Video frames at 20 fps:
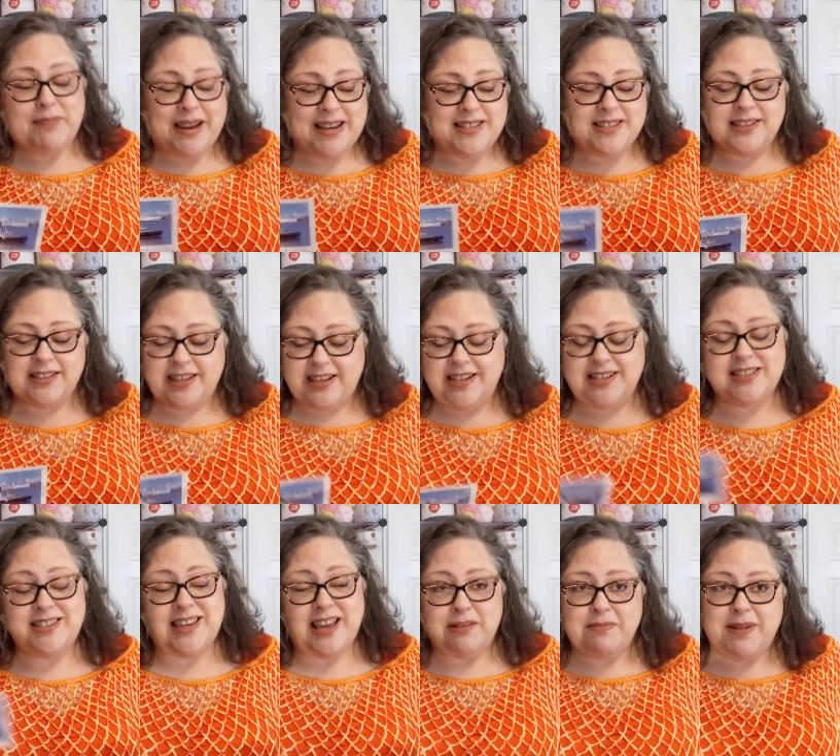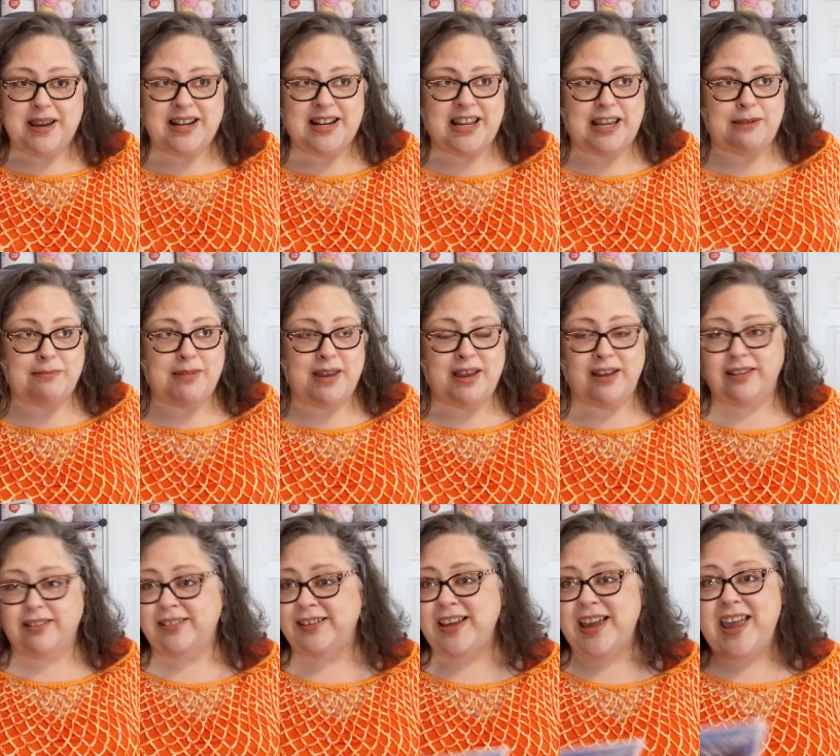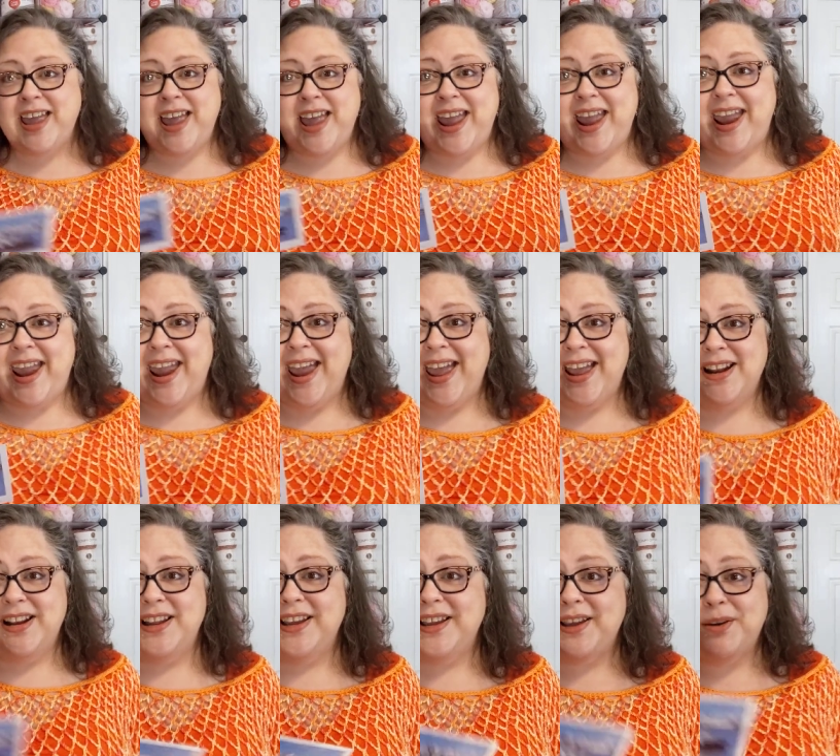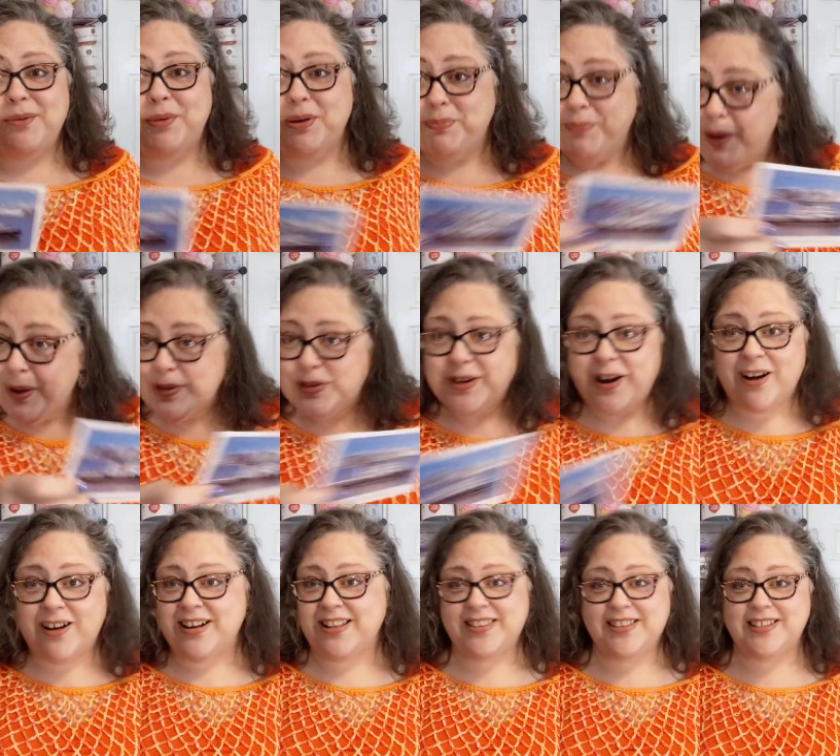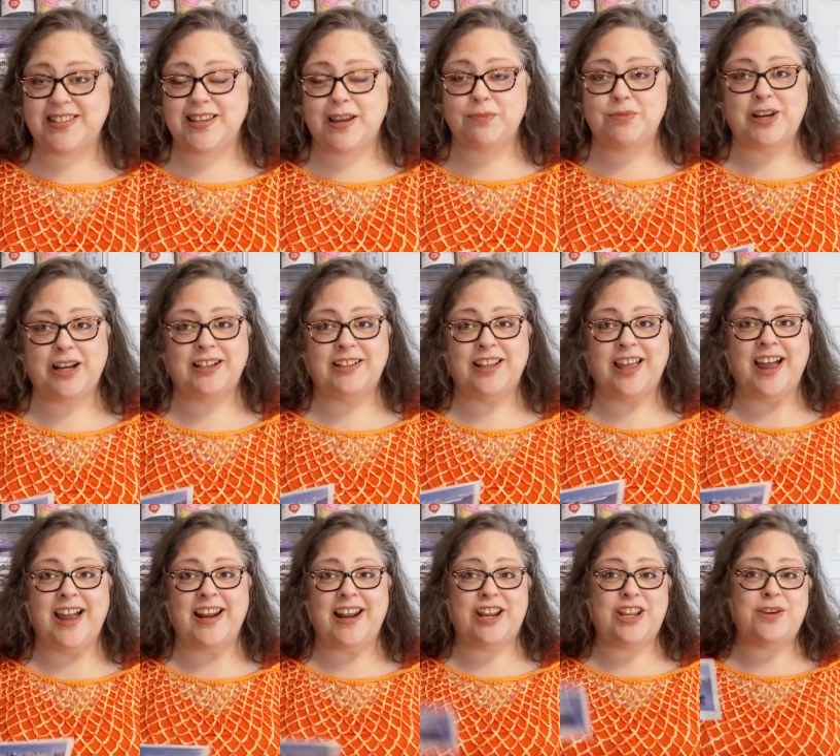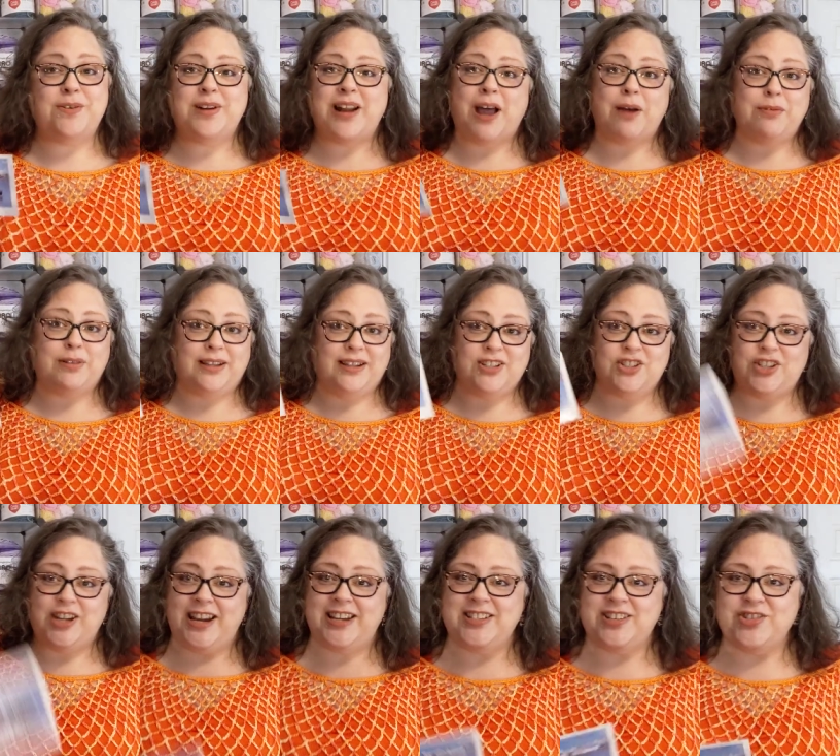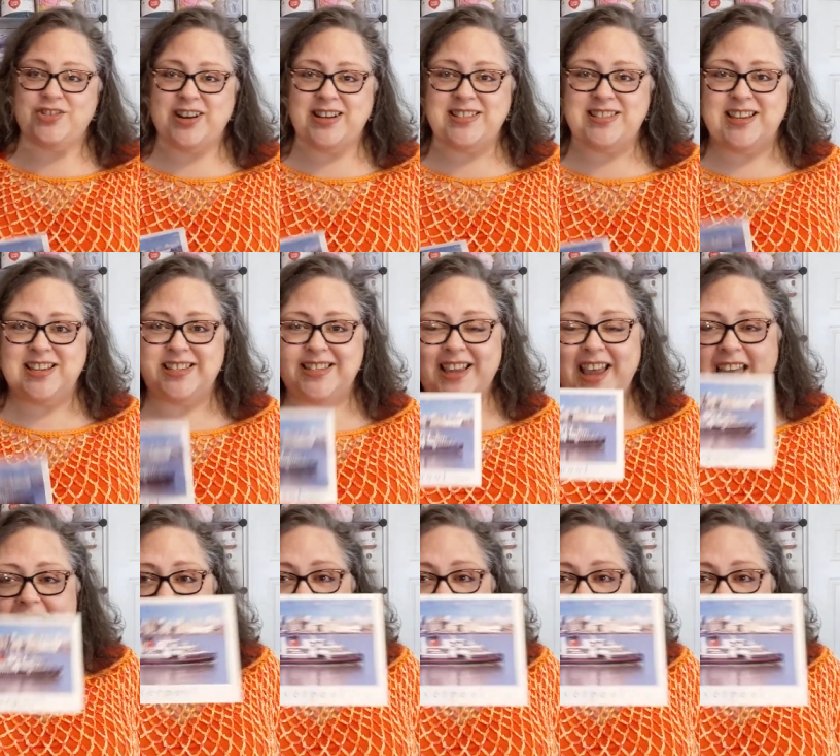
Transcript: Basically, you send me an email and with postcard in the subject line, and you and I will exchange addresses